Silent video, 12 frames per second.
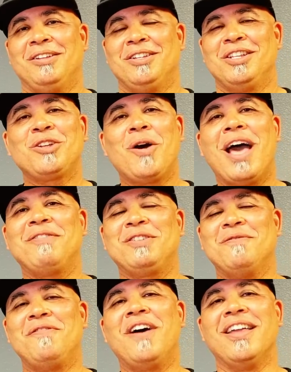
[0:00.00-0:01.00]
just go have
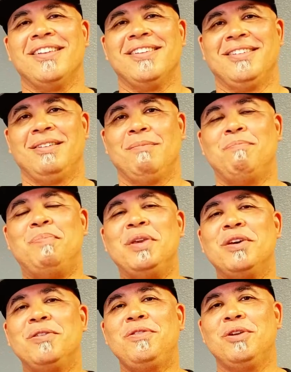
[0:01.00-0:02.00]
some fun.
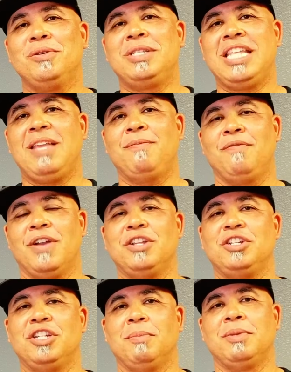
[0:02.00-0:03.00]
Build those deep
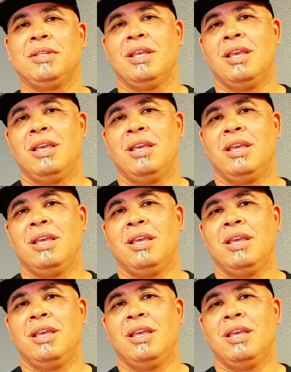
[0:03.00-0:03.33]
friendships